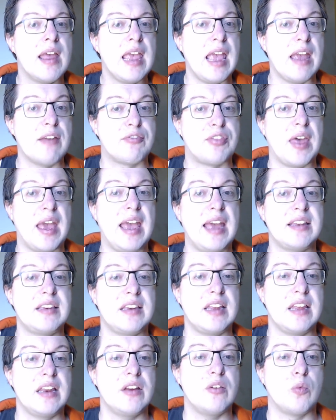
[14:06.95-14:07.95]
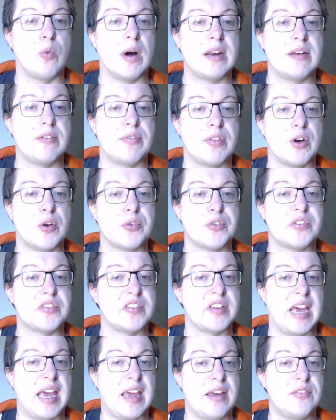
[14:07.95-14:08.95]
If they had needed one of those
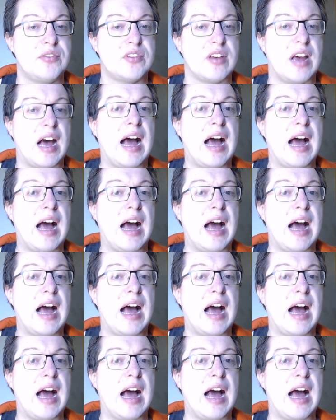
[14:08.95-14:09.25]
saves,